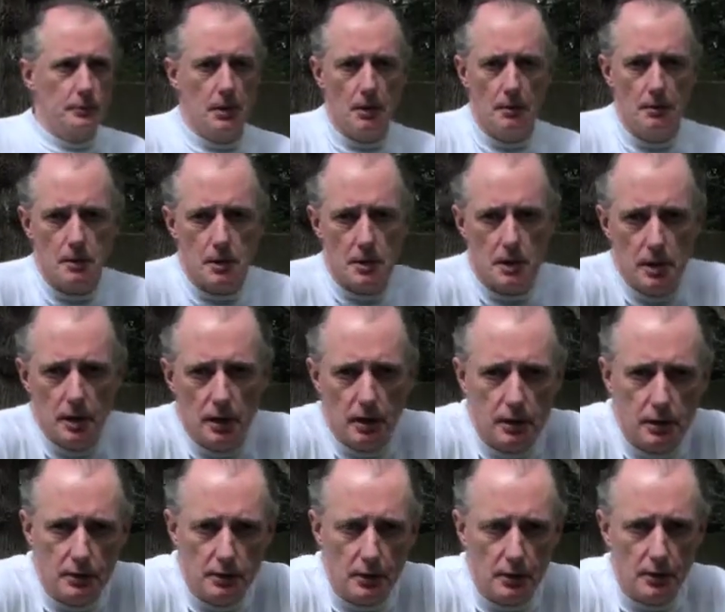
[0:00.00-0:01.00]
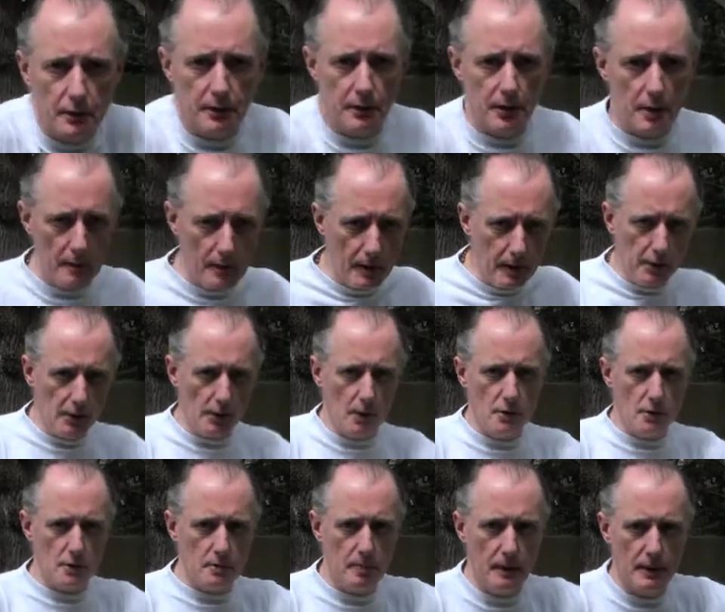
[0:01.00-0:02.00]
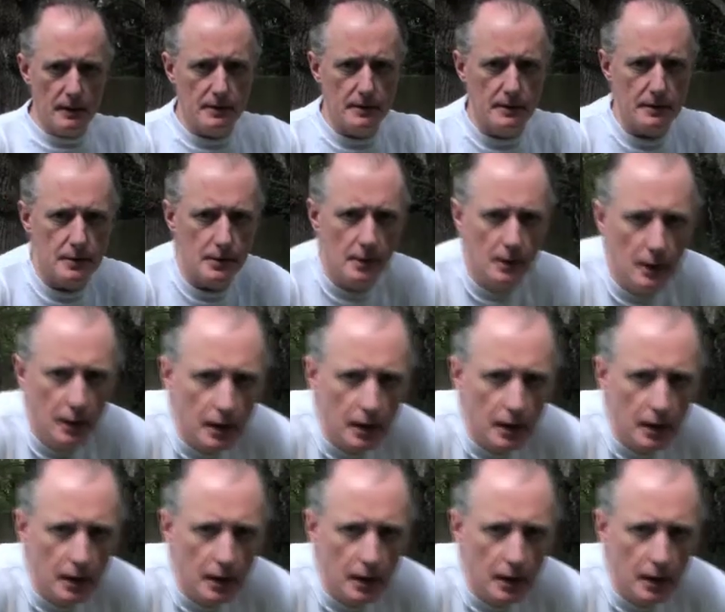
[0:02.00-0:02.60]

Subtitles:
come and see you because I've got a thing about enclosed spaces.